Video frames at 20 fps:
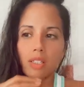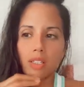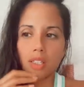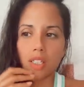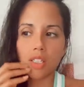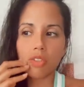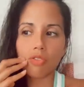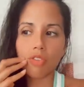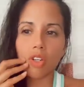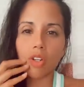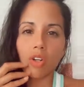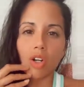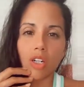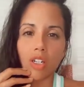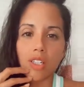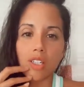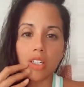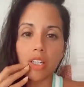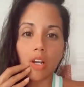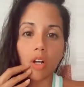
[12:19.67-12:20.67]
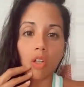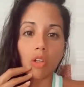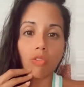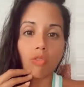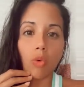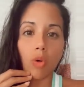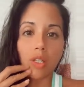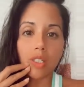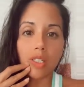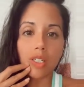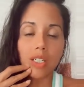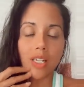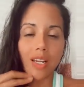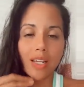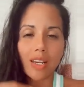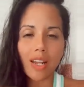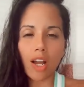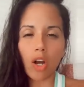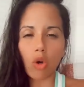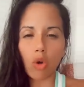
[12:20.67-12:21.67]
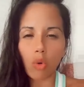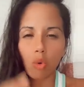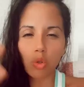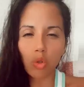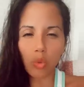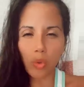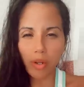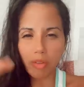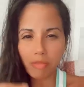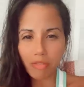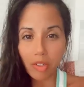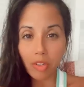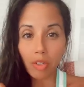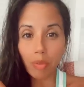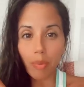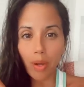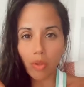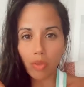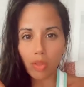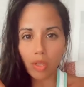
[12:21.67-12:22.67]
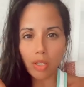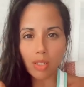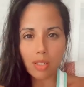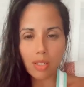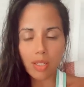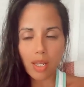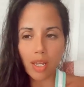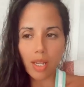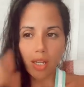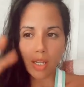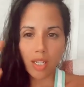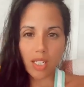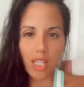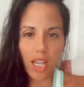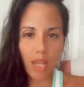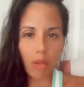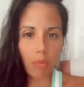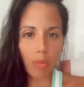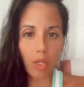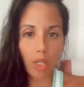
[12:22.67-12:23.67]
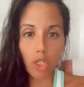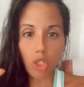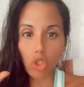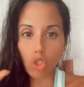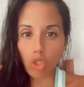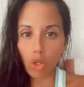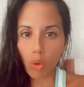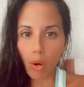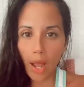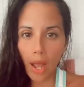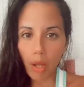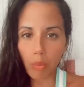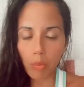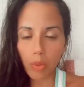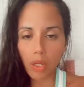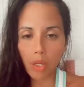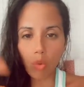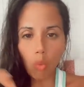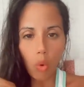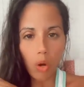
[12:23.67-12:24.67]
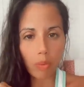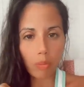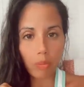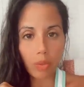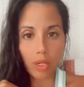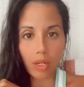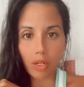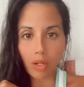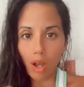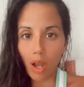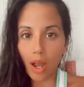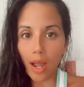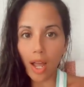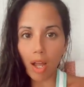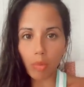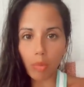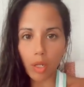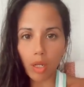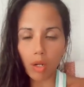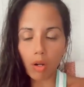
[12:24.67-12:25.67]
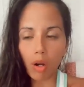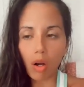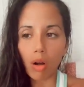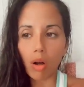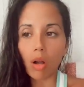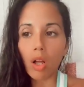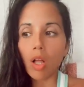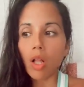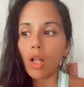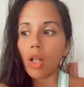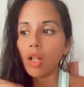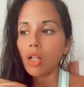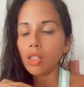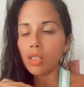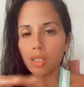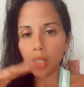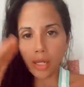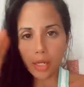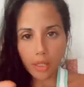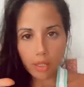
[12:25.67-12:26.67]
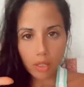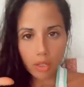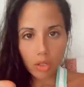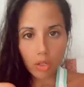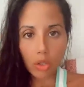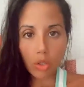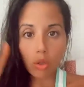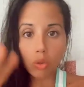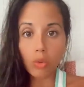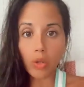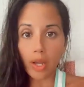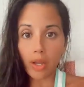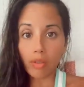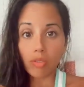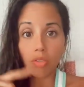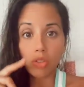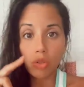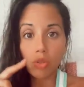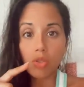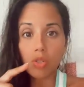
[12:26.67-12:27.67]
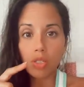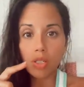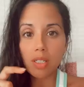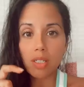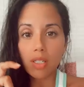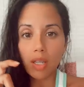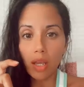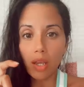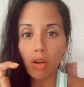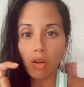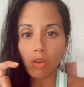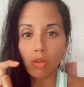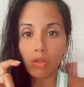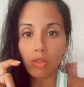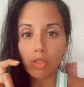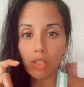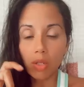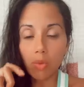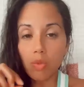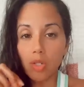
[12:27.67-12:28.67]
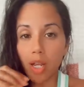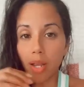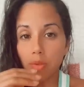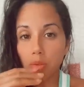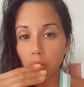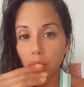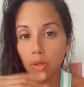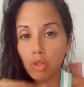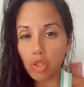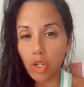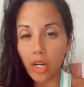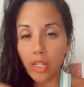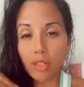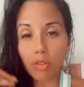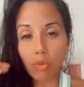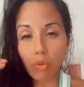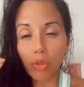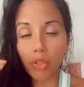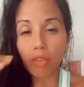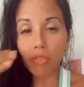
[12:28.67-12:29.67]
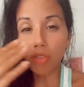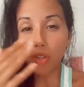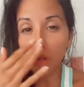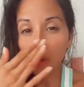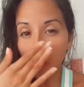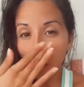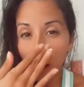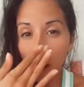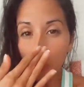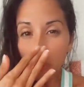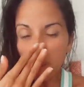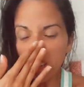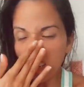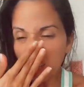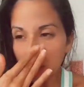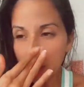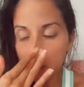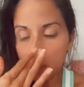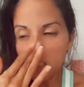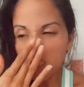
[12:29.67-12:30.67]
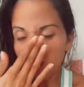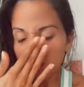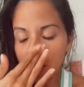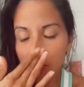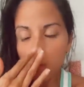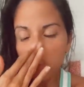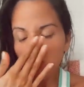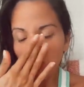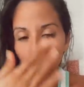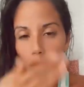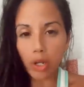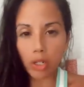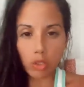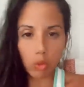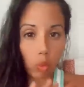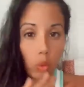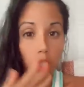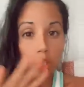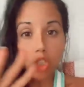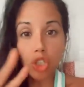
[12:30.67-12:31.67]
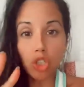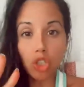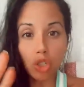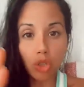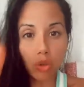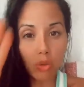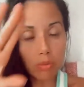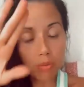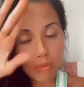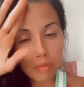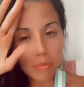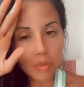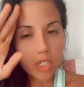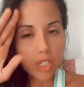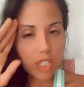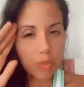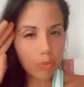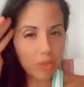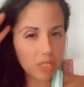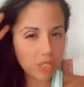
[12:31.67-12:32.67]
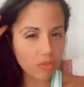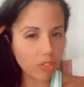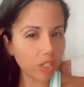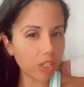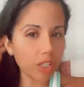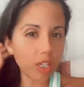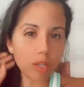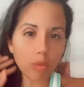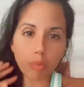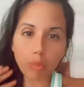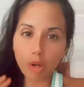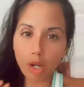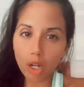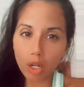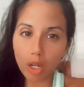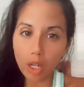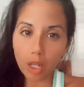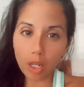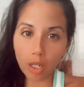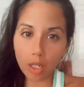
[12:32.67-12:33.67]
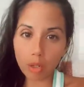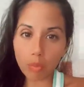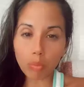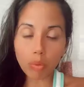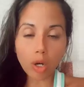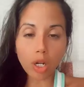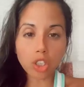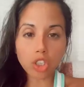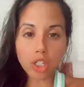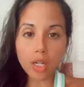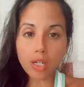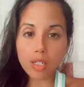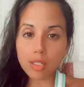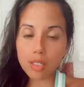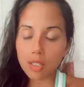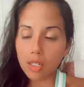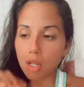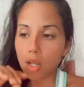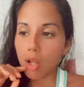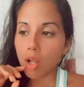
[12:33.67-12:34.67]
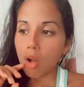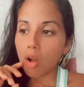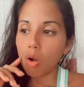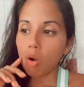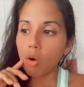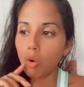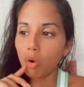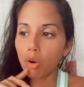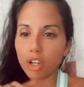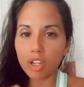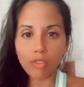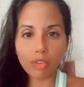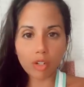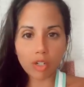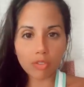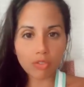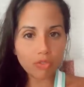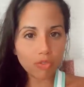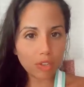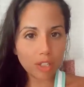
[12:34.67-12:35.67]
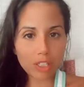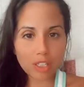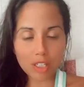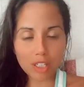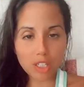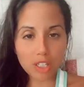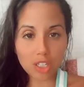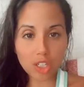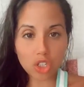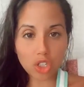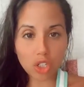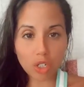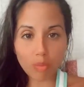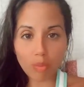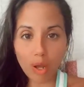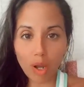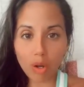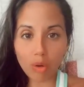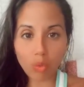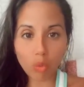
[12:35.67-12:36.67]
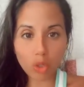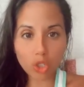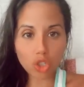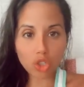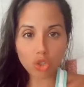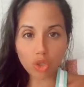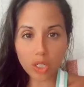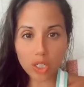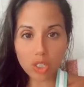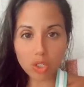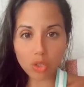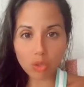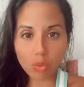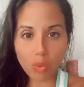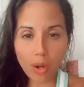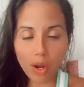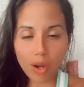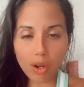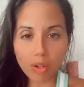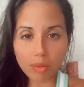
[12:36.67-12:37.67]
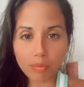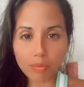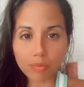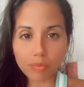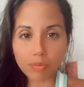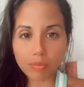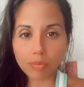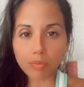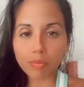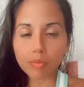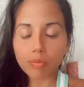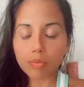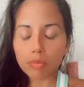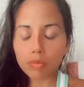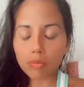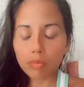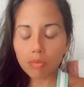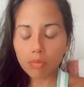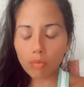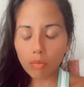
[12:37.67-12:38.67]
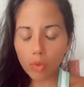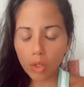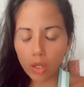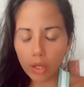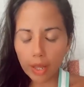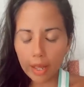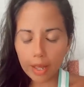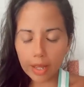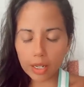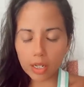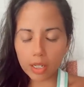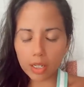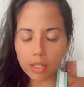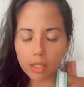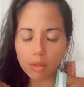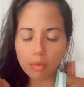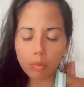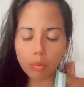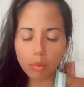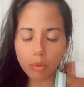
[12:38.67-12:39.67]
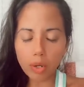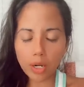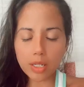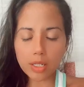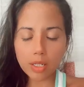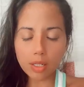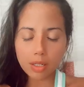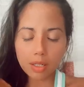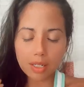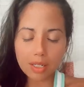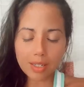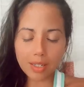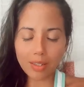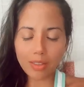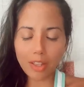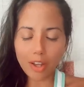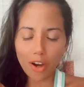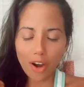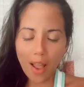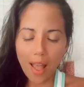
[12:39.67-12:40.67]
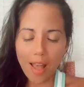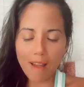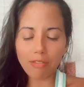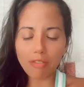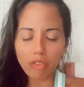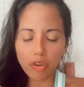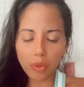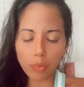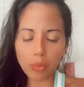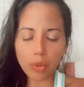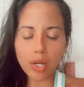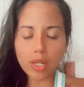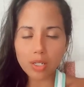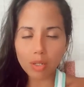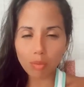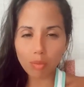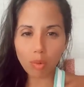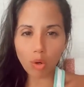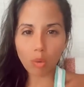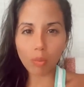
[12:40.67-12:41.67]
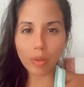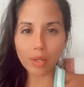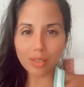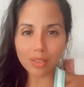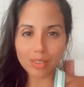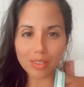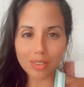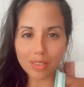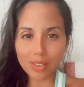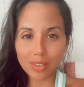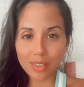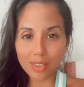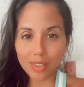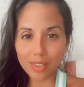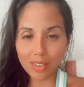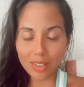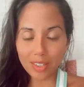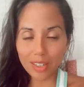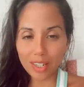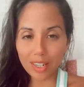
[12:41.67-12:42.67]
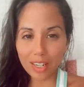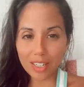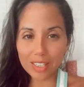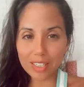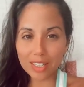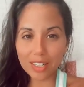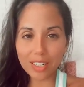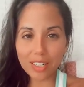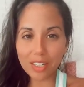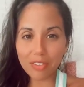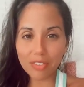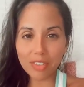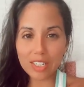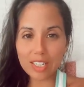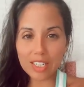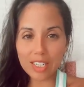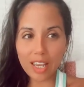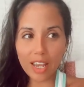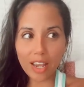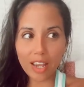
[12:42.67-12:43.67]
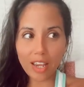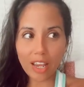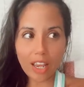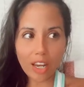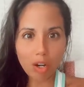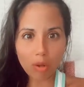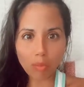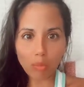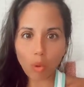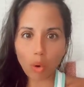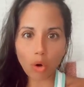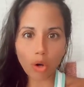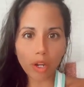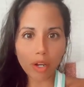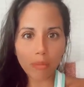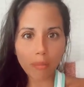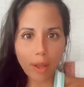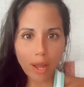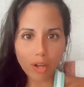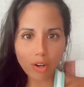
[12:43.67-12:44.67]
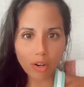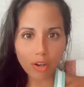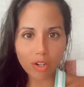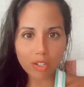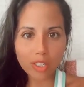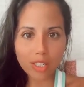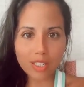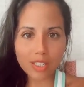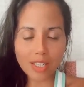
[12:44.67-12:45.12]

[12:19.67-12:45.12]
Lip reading: Does this feel on a scale of 1 to 10? How do I feel about this? 10 being so happy, 1 being not happy at all. Like I've used the scale sometimes when I'm trying to really figure out because what to do specifically in projects, or even if it's a decision about which dress to wear. It said there, every present moment. It didn't even say in important matters.